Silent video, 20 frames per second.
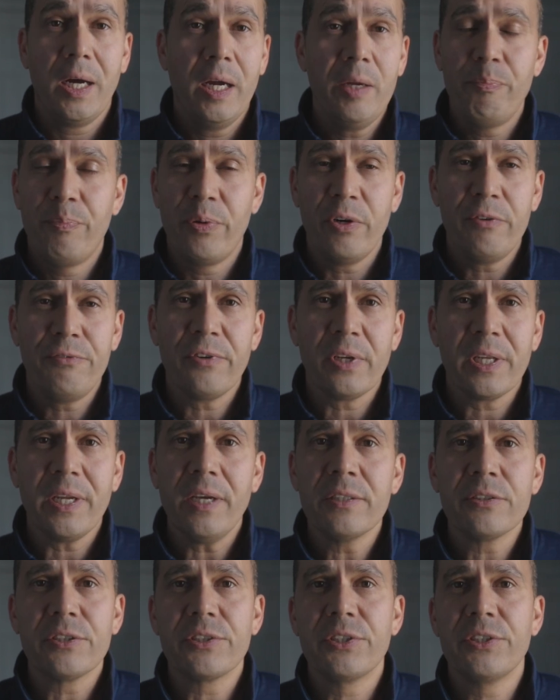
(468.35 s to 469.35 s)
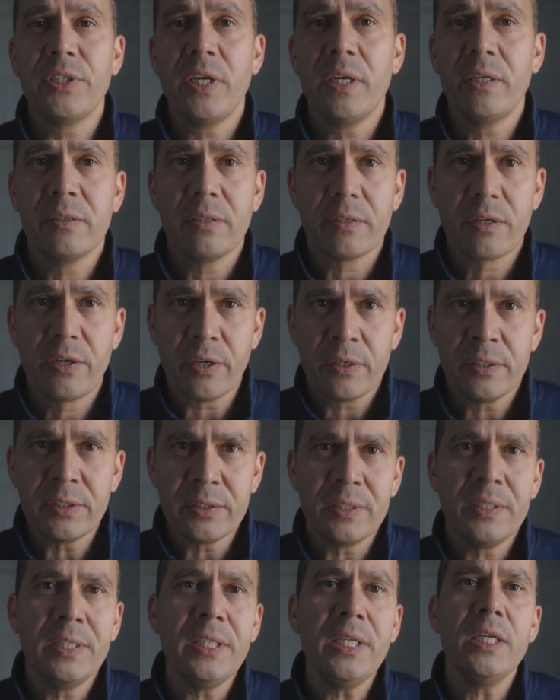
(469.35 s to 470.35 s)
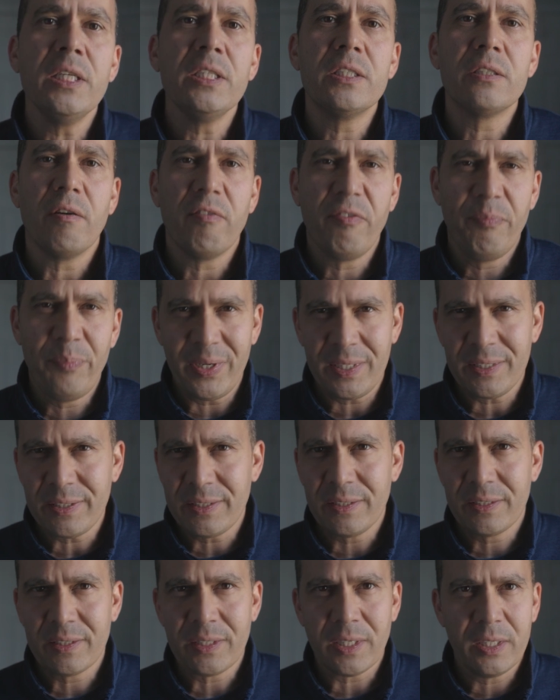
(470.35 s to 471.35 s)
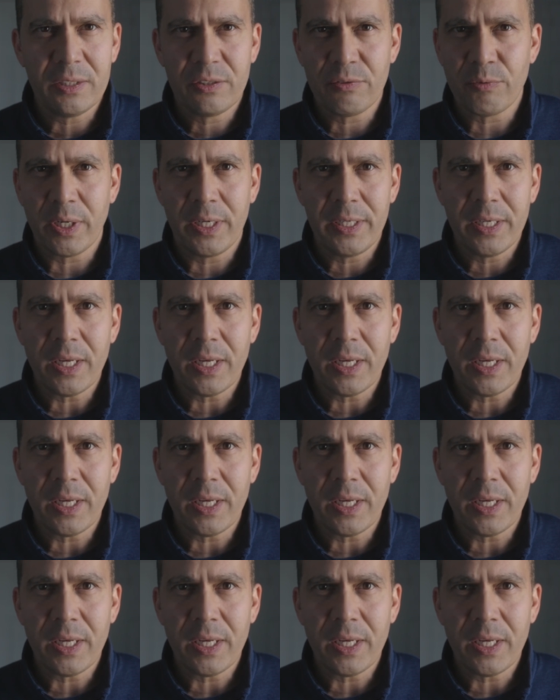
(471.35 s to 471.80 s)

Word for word: I perfectly understand the current needs of pesticides